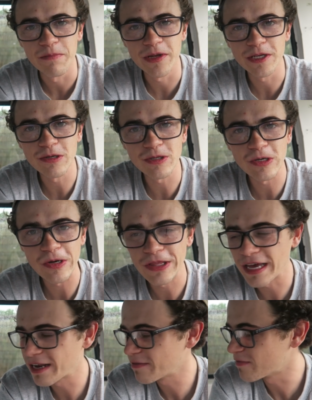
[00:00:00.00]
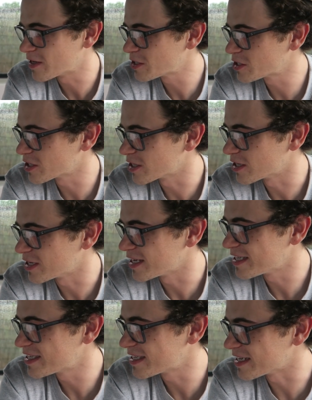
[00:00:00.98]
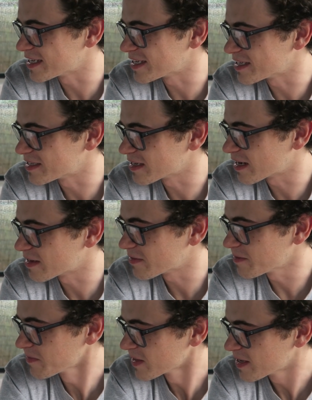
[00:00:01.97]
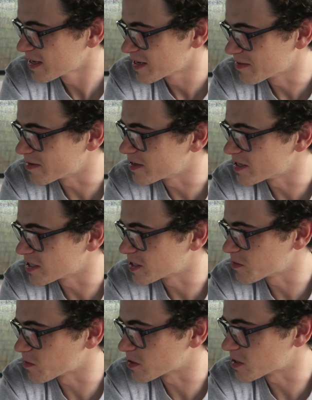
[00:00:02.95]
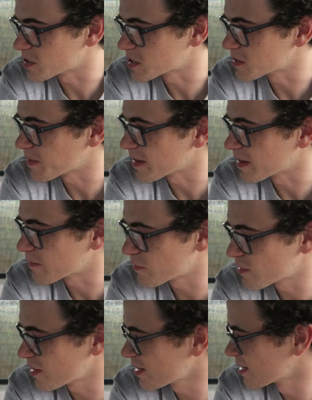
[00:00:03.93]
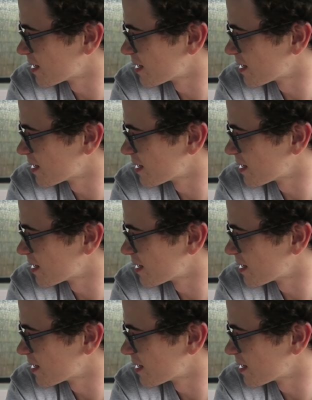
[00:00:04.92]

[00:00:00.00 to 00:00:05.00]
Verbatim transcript: but he's also got that adventure instinct inside of him where he just wants to smell everything.